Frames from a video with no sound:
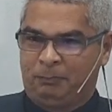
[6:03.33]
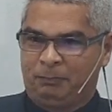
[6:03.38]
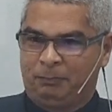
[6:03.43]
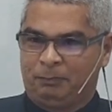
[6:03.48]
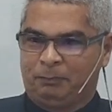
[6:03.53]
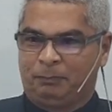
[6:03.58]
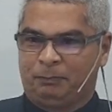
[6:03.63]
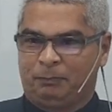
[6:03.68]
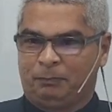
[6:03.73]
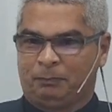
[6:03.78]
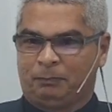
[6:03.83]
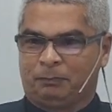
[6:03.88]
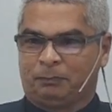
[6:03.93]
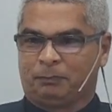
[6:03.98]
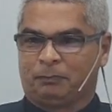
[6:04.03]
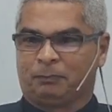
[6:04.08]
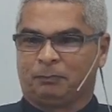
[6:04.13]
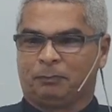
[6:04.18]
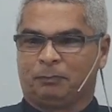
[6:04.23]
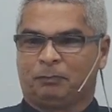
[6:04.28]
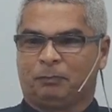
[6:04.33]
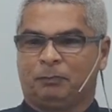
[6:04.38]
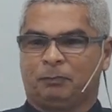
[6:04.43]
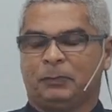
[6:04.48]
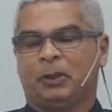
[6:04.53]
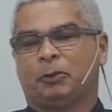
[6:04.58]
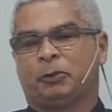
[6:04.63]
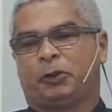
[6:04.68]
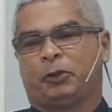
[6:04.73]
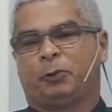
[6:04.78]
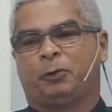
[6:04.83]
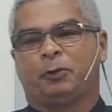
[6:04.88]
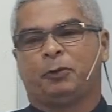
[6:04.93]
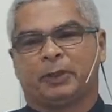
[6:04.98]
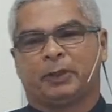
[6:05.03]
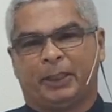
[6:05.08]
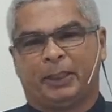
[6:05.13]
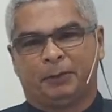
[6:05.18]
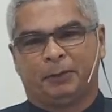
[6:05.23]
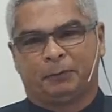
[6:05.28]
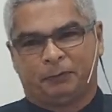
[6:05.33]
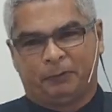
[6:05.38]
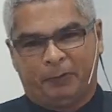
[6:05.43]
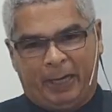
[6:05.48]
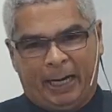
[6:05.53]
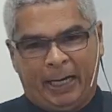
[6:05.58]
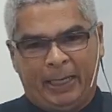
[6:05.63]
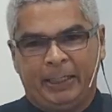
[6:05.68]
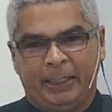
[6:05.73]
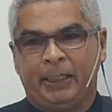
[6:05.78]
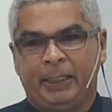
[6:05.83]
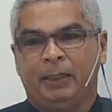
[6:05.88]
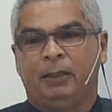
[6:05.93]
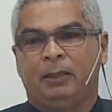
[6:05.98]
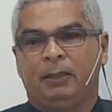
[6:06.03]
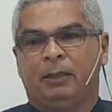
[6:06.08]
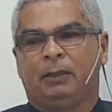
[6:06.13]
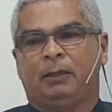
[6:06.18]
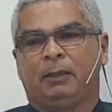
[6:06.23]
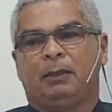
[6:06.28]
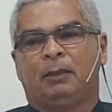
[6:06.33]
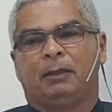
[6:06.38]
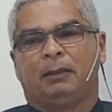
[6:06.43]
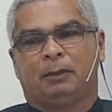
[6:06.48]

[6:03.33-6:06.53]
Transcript: Me, neither I condemn you.